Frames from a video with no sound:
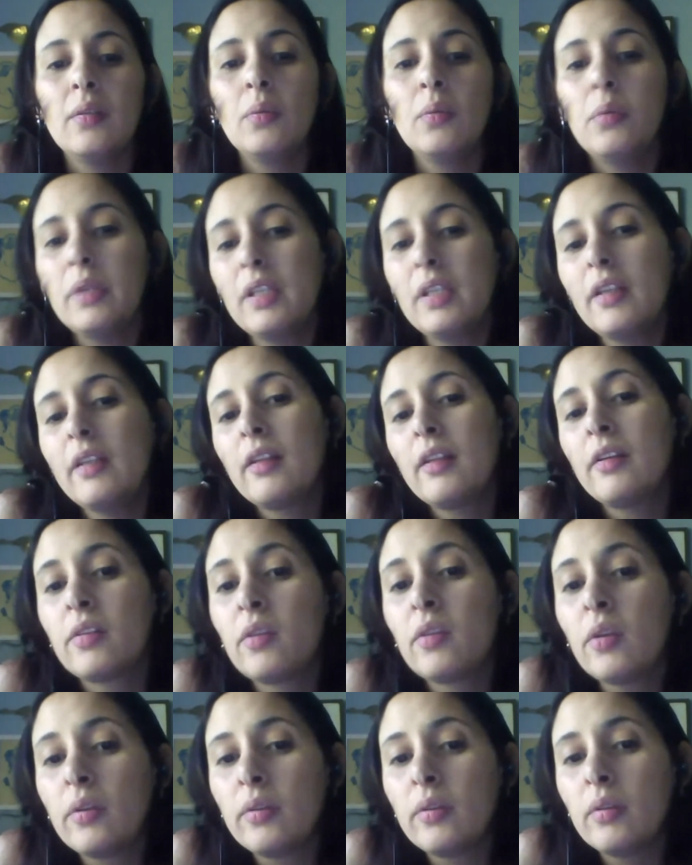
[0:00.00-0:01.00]
We
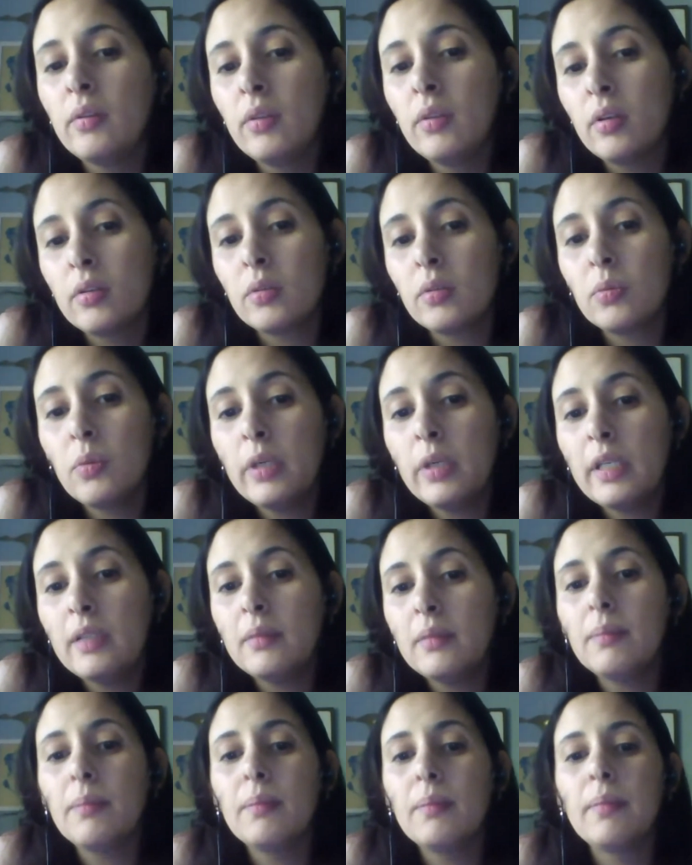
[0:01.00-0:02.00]
did not
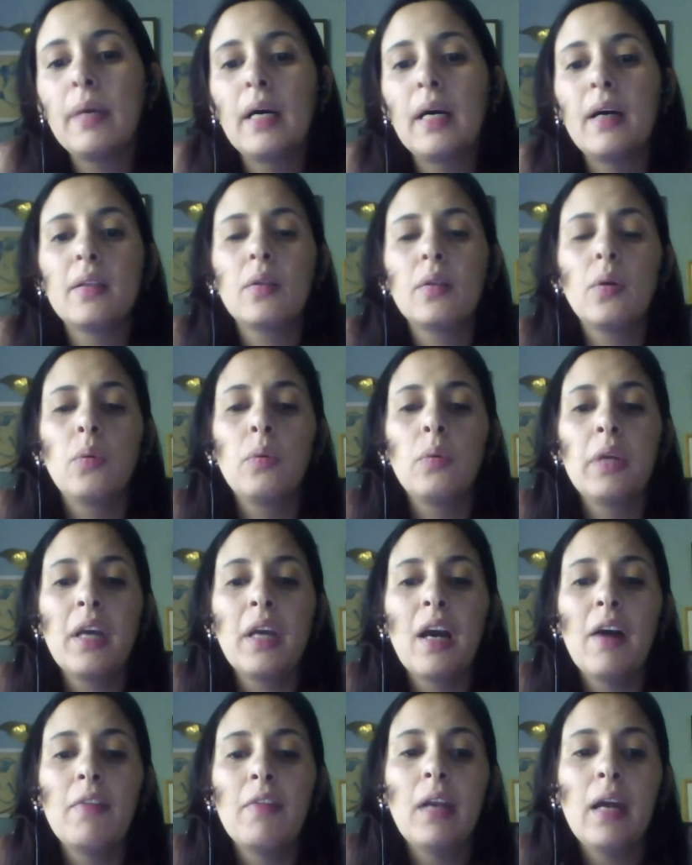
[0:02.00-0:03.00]
win, but we
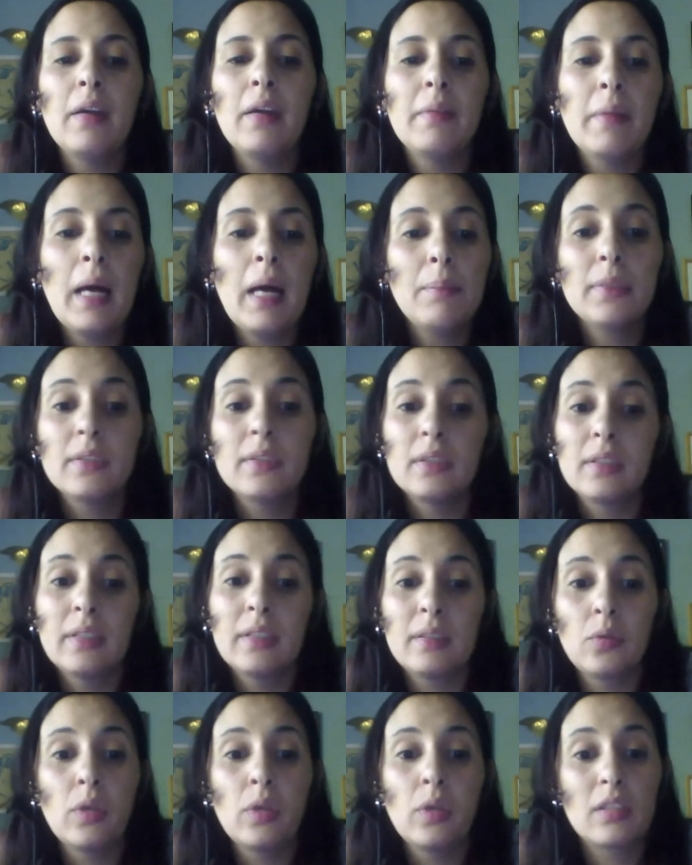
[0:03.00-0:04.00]
have lived up
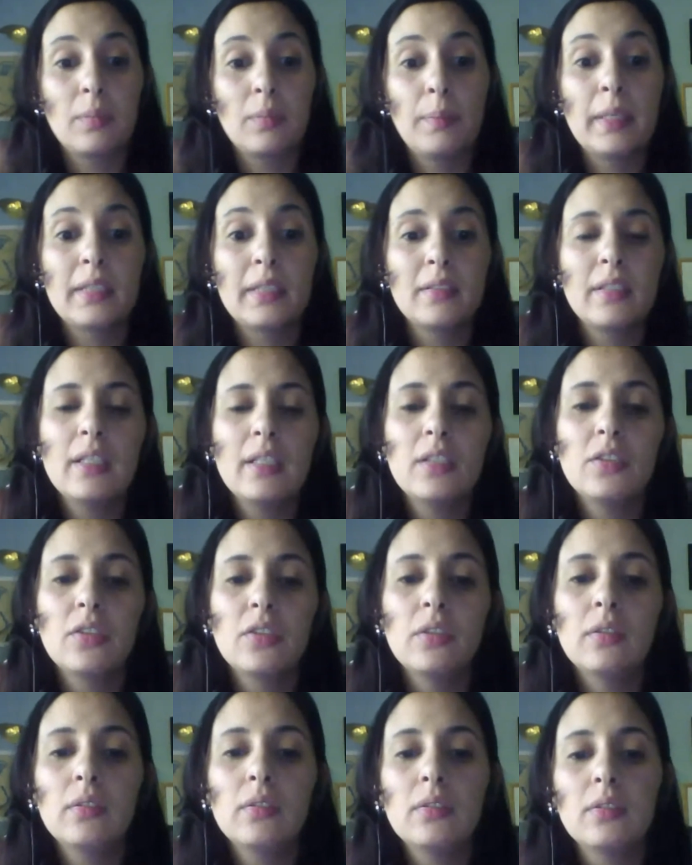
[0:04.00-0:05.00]
to
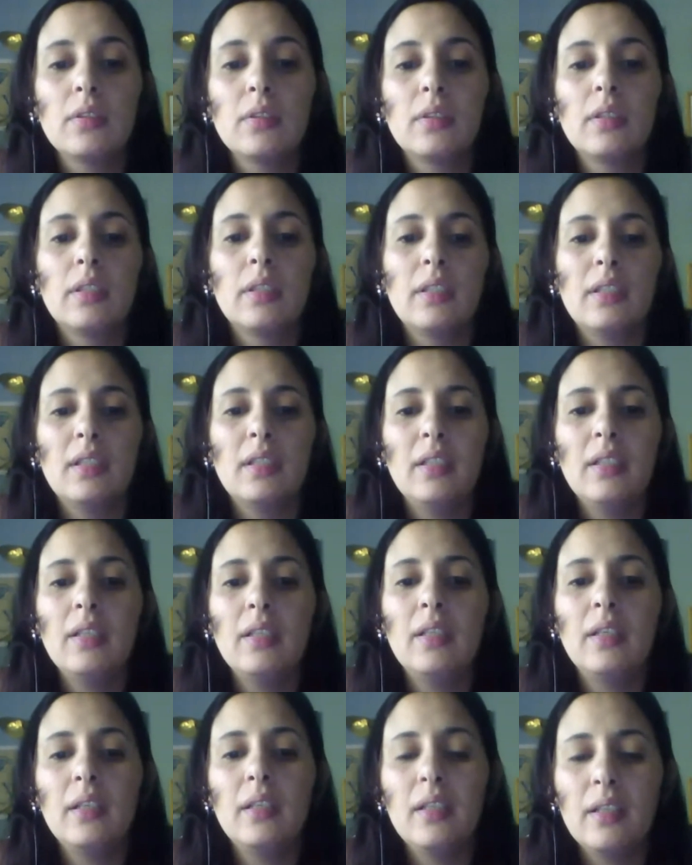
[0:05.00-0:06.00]
expectations
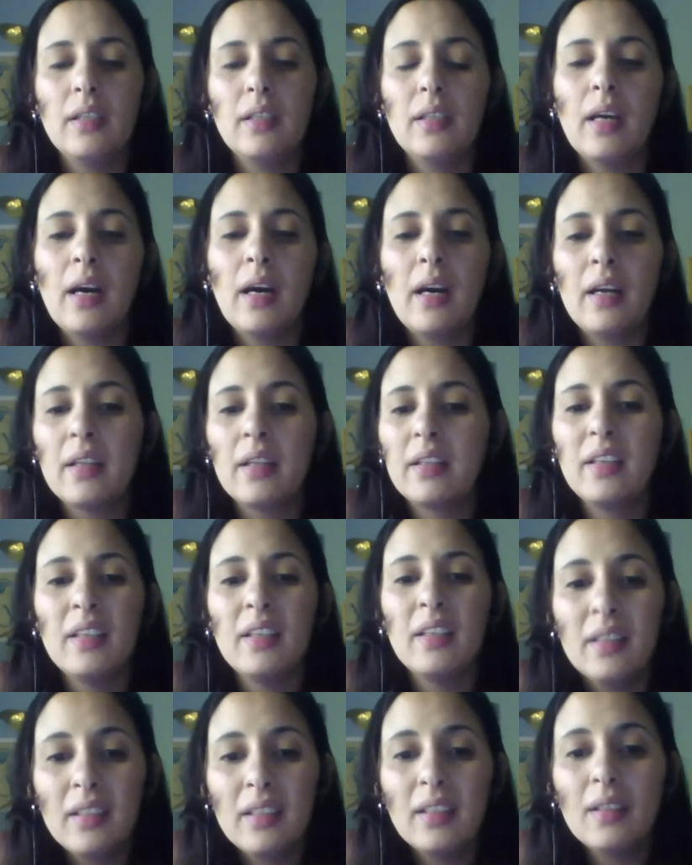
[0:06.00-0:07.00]
and
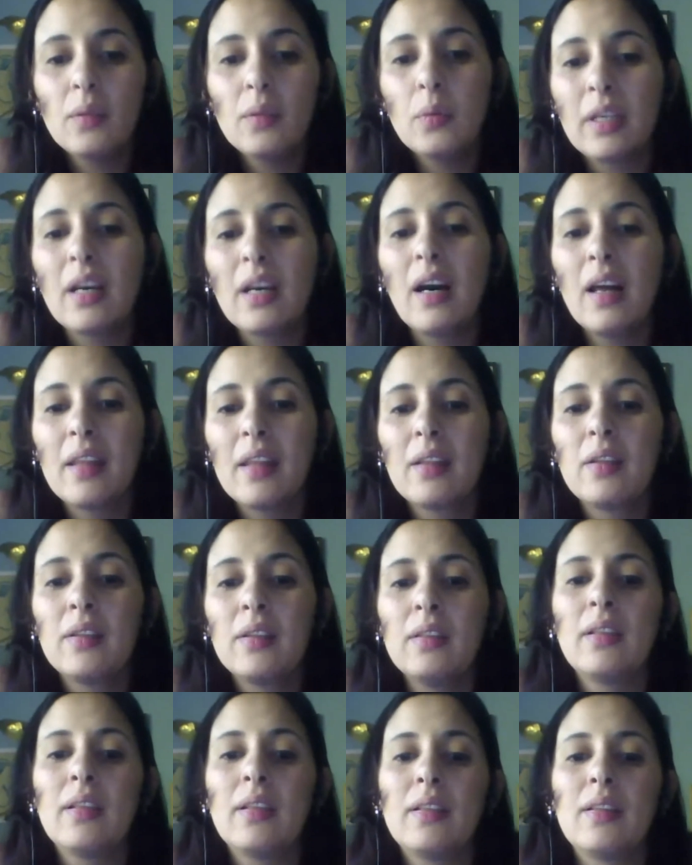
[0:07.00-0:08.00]
indeed, we had
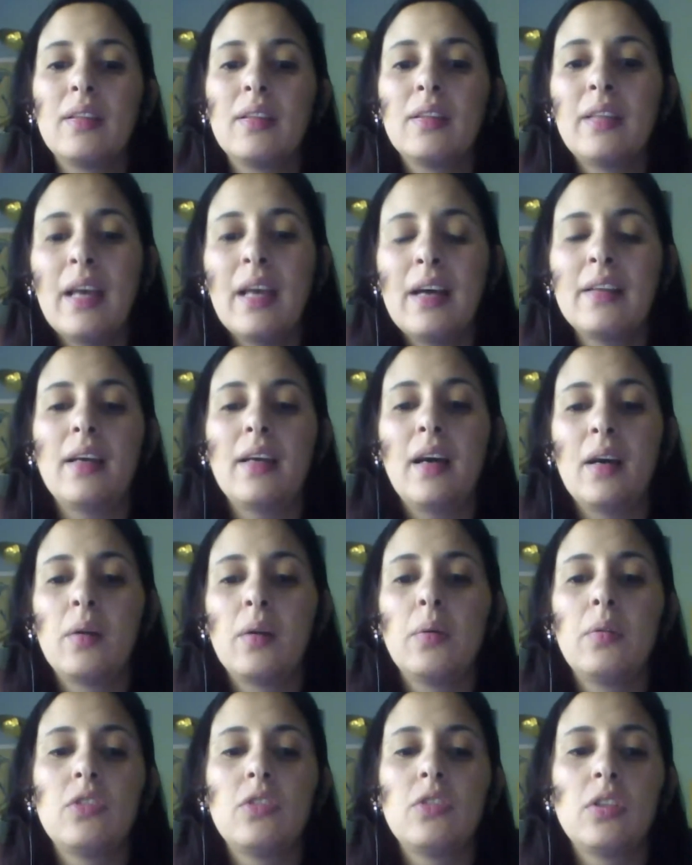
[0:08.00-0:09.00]
done a
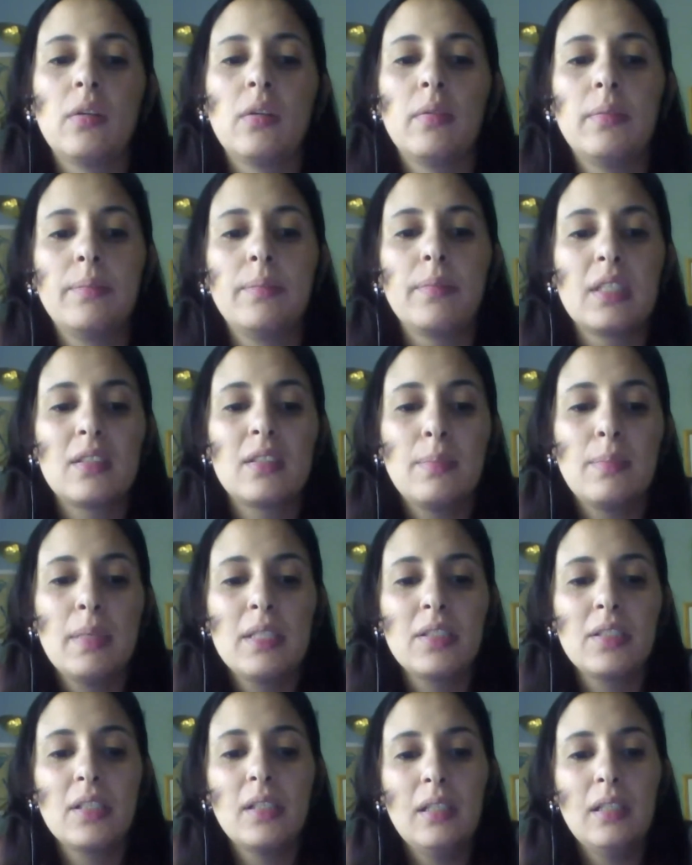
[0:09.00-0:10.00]
good show,
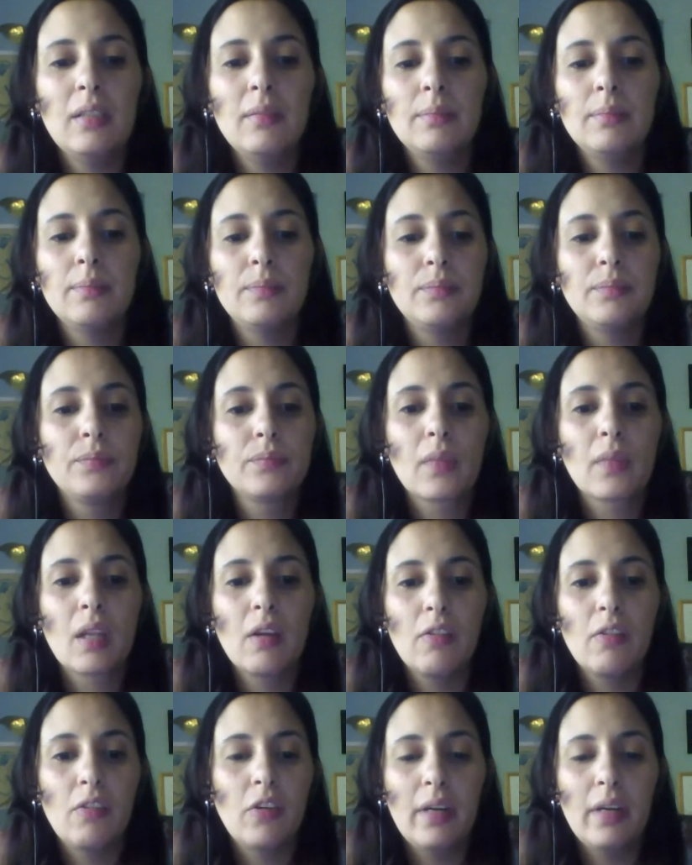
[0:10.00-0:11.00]
especially
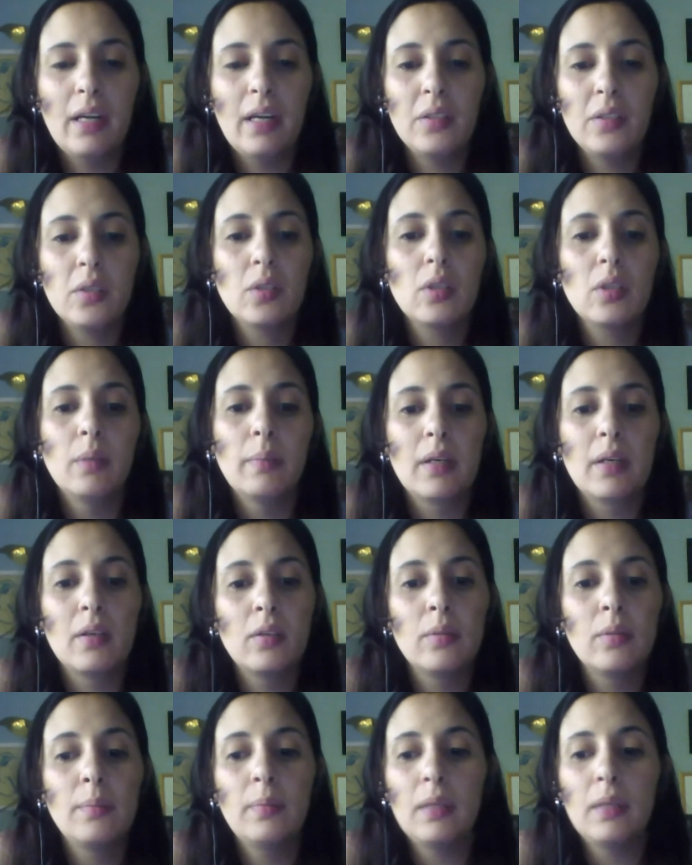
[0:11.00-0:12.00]
for a newcomer
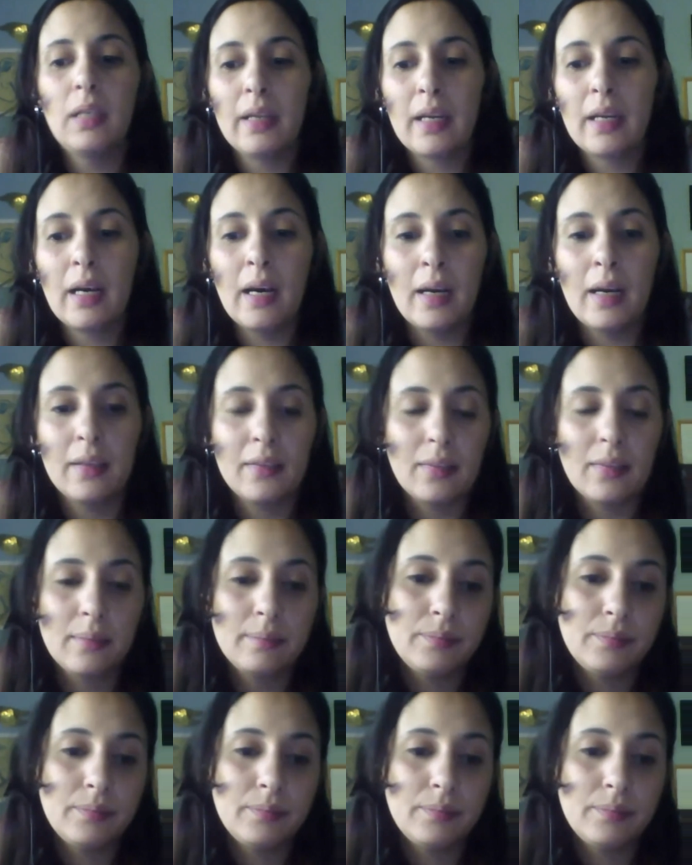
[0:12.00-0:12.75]
group like us.